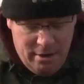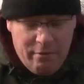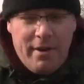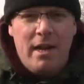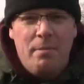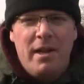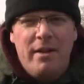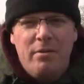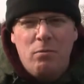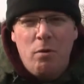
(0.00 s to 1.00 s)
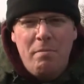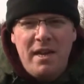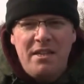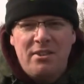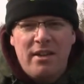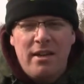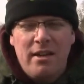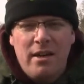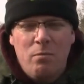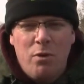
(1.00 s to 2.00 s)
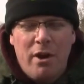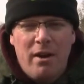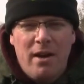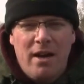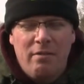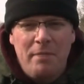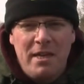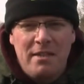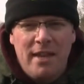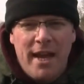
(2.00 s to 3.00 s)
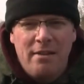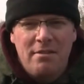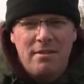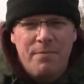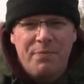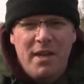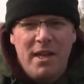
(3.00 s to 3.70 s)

available in 1 metre and 1.5 metre lengths in